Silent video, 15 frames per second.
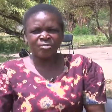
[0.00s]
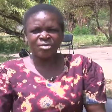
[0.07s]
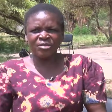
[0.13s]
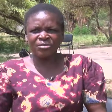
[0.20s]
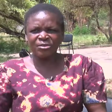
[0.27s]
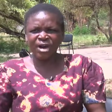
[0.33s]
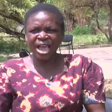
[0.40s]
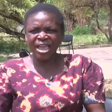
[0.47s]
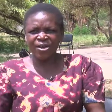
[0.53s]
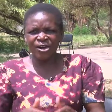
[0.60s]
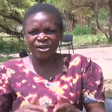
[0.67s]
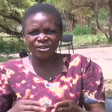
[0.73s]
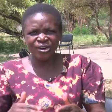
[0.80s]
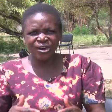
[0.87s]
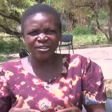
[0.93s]
Before I
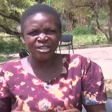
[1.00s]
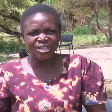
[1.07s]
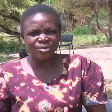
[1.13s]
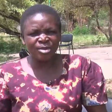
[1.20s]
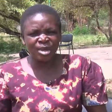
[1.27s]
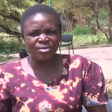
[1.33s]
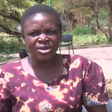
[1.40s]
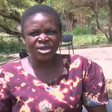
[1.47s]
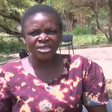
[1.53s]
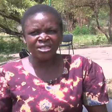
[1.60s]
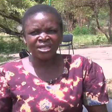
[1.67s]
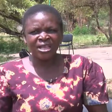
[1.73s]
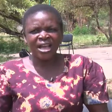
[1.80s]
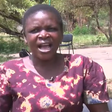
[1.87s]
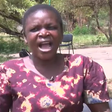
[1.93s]
got all these babies,
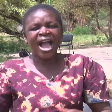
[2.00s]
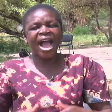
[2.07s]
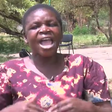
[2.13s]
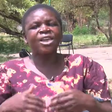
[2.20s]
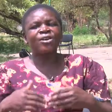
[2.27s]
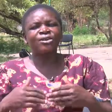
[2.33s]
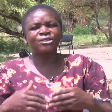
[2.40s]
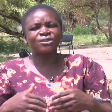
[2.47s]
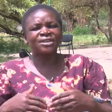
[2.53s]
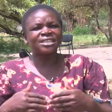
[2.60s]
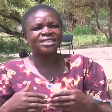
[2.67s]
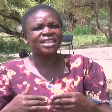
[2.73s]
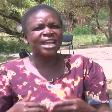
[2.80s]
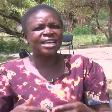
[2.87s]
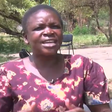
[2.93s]
I also
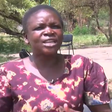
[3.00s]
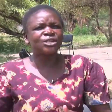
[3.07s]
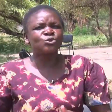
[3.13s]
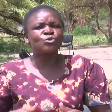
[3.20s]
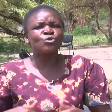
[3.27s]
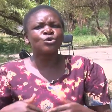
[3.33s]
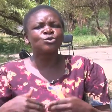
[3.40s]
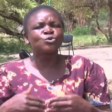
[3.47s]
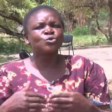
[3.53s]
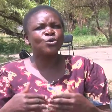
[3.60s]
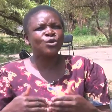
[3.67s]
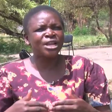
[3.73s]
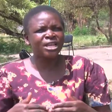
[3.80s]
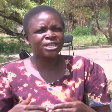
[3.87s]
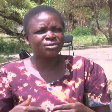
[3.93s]
decided to go to
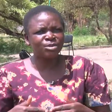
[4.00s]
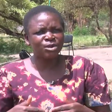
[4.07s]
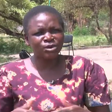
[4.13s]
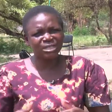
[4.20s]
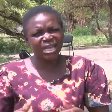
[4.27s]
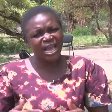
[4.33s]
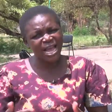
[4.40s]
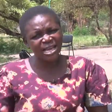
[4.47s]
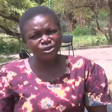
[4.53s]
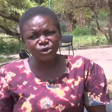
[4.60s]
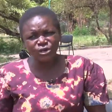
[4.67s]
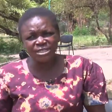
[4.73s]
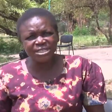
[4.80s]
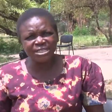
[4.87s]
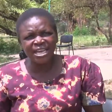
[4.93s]
college because I had
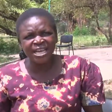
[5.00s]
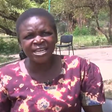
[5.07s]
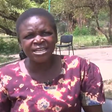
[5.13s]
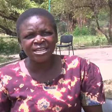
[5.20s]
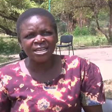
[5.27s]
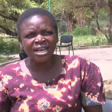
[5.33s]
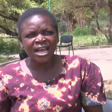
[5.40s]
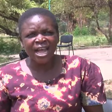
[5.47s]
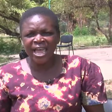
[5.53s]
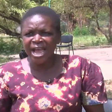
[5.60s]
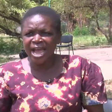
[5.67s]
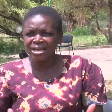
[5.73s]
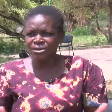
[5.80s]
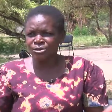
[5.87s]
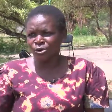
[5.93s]
not trained. I
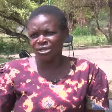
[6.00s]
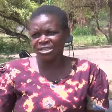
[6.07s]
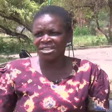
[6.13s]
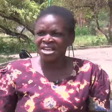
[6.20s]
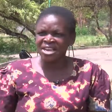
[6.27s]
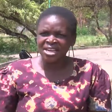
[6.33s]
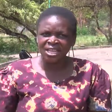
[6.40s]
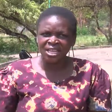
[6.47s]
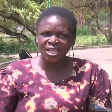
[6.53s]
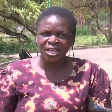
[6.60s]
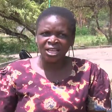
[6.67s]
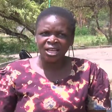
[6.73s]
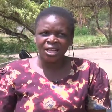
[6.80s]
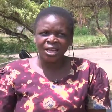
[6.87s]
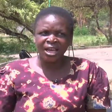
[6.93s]
had no training.
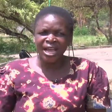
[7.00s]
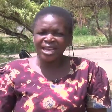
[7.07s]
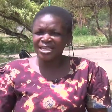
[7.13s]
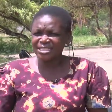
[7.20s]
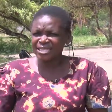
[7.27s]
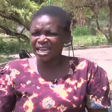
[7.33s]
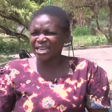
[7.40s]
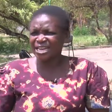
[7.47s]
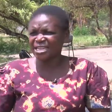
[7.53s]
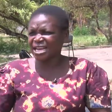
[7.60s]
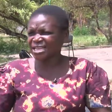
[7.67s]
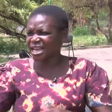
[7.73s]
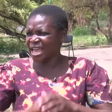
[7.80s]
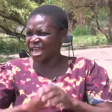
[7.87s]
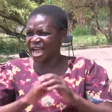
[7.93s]
I decided
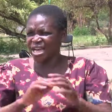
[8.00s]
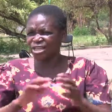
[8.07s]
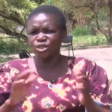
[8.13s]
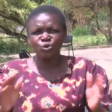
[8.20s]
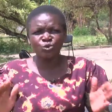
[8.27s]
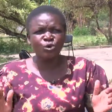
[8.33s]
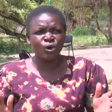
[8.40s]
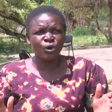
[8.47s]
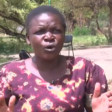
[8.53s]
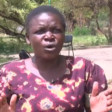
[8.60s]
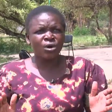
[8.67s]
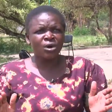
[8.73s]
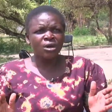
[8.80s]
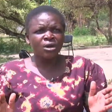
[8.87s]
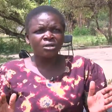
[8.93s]
that I had to go.
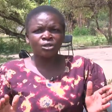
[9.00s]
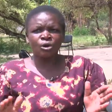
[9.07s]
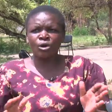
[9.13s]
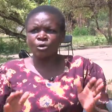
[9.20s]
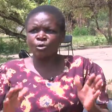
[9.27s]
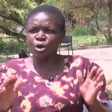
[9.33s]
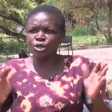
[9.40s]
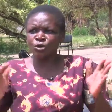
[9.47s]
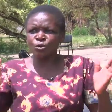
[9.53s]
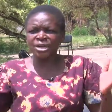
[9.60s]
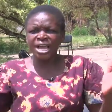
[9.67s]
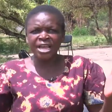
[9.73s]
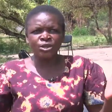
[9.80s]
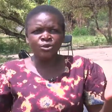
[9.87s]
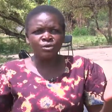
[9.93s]
So what could
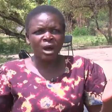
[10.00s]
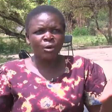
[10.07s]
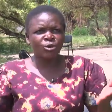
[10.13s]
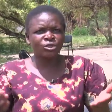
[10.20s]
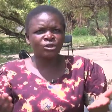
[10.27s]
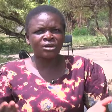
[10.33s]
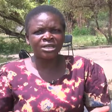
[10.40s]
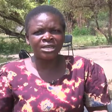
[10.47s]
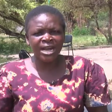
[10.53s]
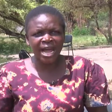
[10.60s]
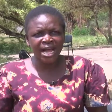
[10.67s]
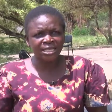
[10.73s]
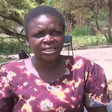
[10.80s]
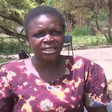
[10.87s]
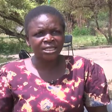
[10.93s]
I do? I was on
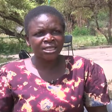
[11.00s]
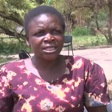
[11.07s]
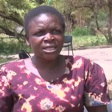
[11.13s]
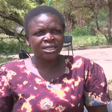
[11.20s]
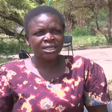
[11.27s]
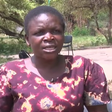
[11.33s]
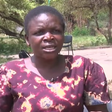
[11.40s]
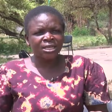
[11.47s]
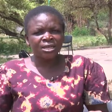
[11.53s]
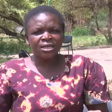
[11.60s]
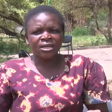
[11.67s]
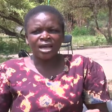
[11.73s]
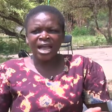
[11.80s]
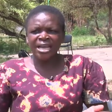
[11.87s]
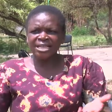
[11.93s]
drugs.
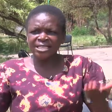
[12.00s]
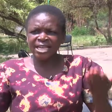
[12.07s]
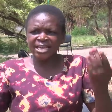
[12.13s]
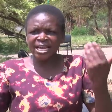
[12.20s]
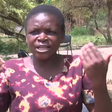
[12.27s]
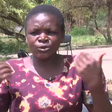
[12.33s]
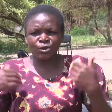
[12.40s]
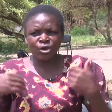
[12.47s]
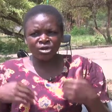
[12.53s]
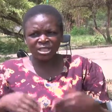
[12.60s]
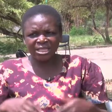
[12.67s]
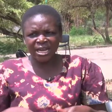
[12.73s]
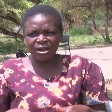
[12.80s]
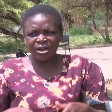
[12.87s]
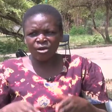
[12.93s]
I decided to
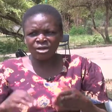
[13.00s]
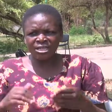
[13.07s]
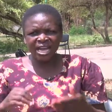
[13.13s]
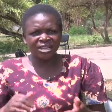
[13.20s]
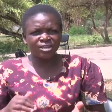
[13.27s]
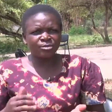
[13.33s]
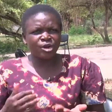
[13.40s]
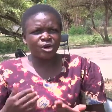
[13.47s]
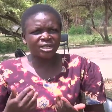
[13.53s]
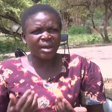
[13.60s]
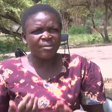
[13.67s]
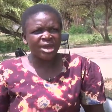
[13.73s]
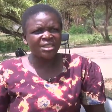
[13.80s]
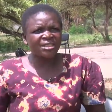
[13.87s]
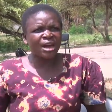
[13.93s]
contact Dr.
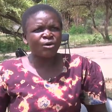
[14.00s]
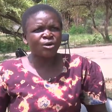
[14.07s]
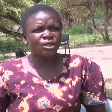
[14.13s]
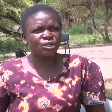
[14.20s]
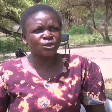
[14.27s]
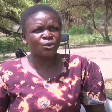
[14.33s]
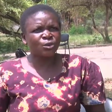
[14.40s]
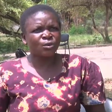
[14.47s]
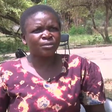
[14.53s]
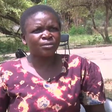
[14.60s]
Betha also.